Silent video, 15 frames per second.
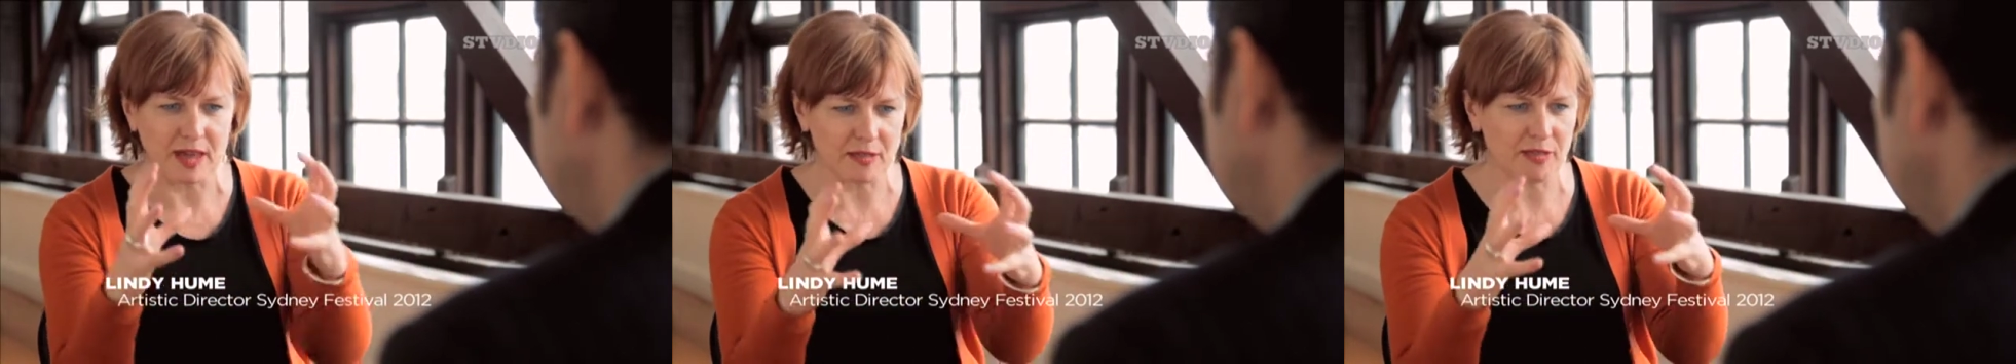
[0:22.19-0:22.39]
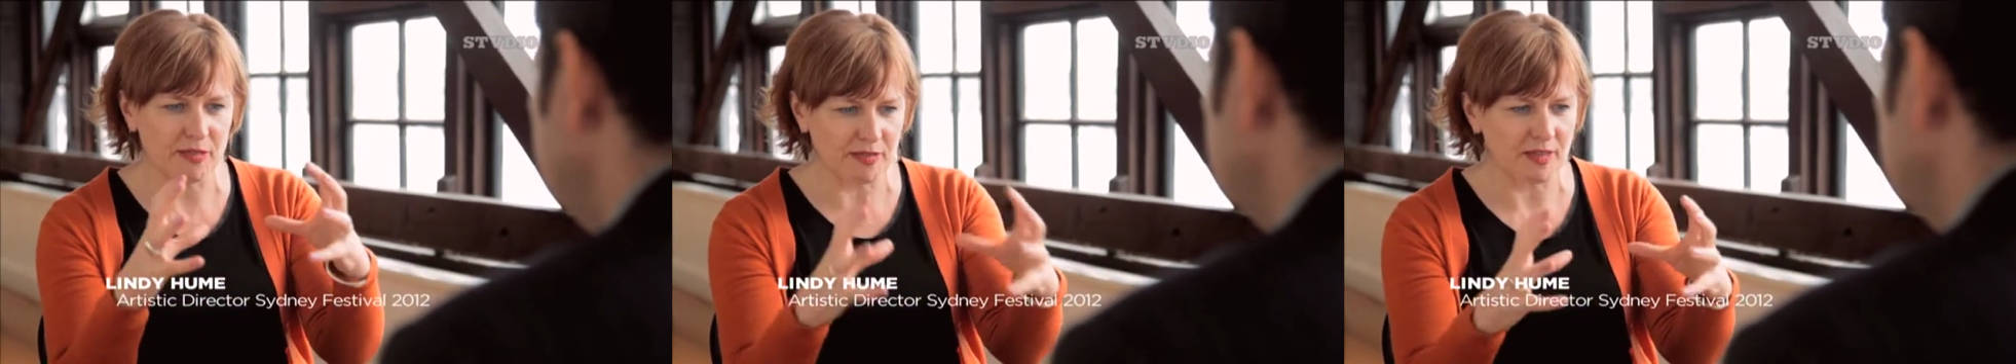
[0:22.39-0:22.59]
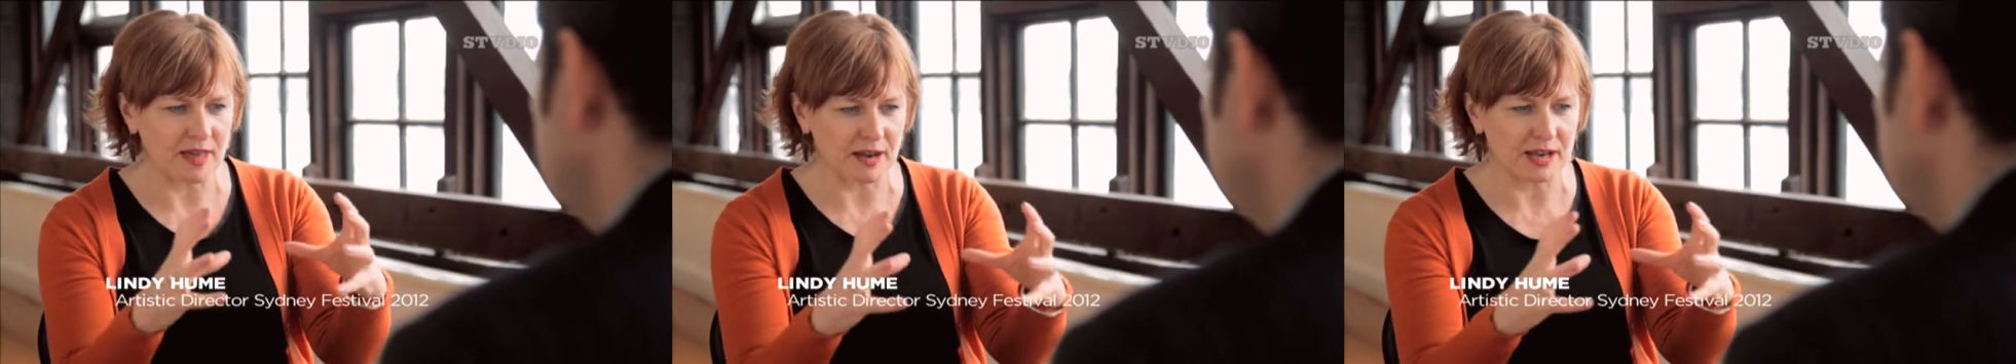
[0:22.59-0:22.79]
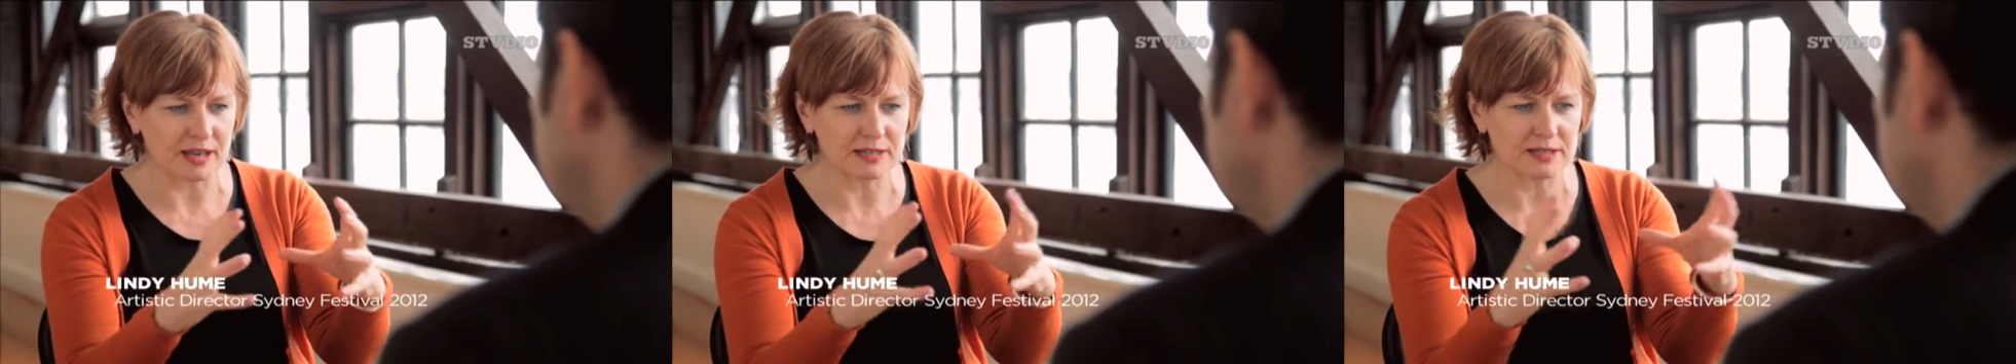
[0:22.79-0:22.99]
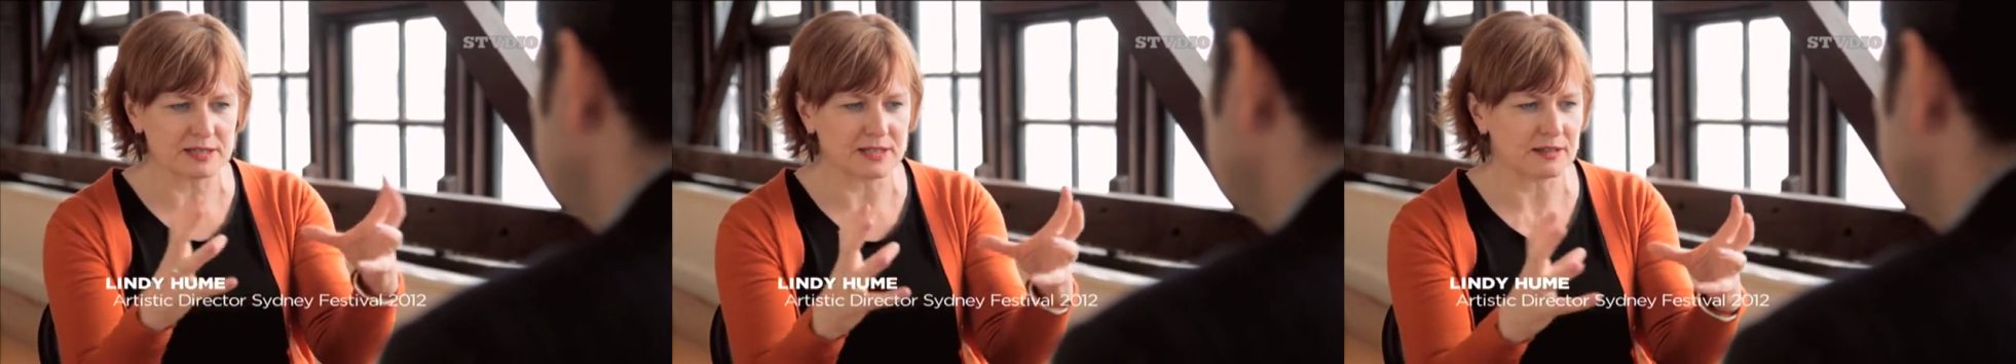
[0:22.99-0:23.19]
that
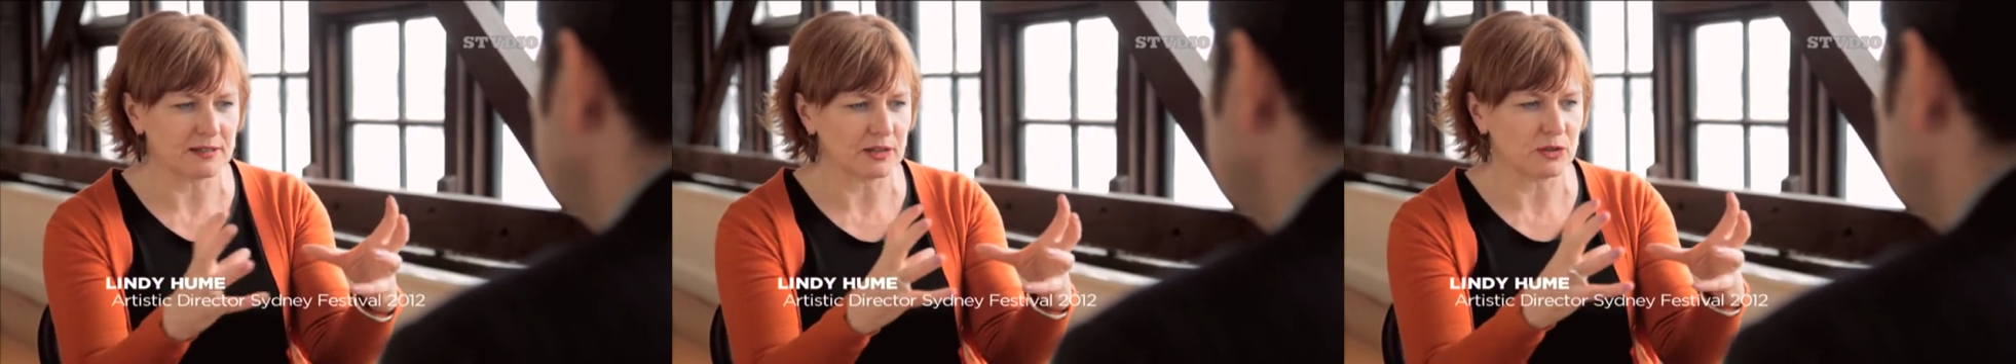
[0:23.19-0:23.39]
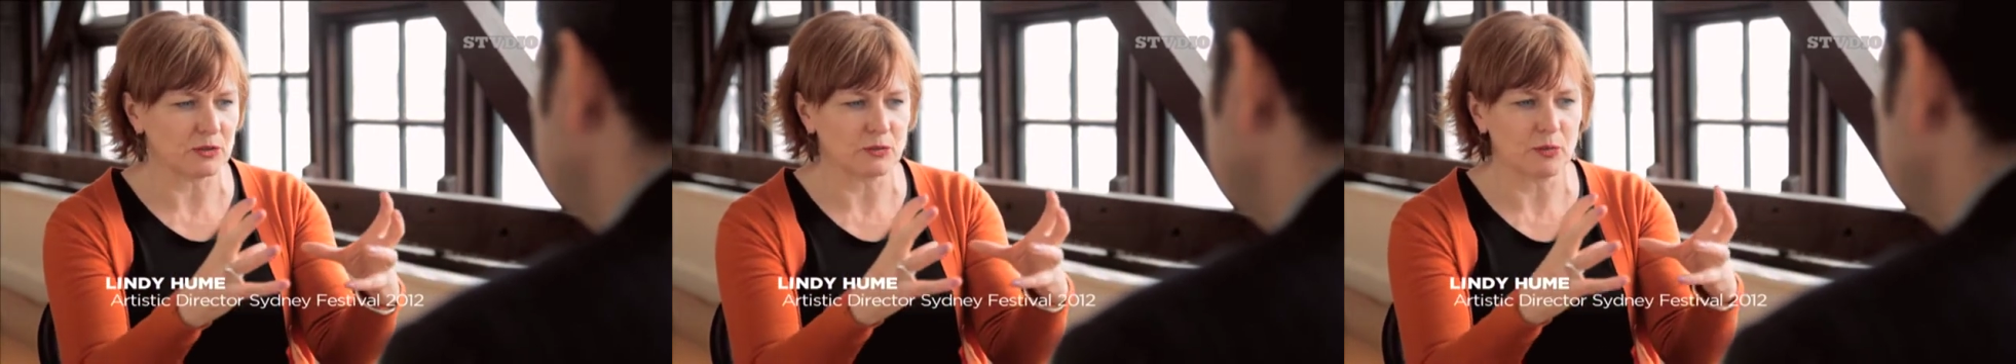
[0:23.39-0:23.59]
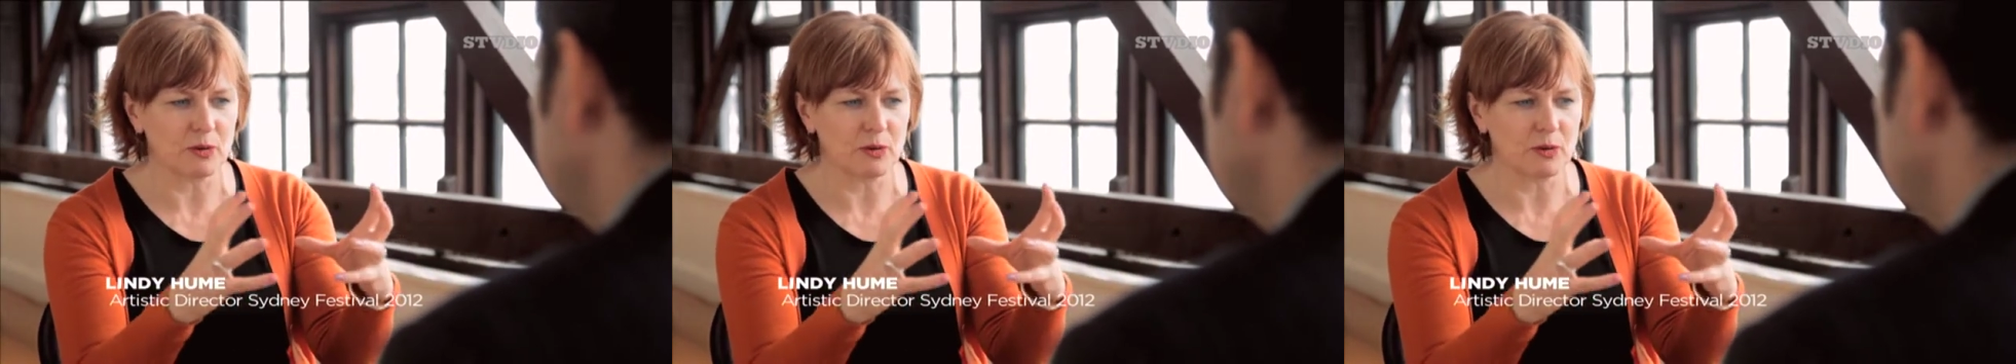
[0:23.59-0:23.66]
entity that you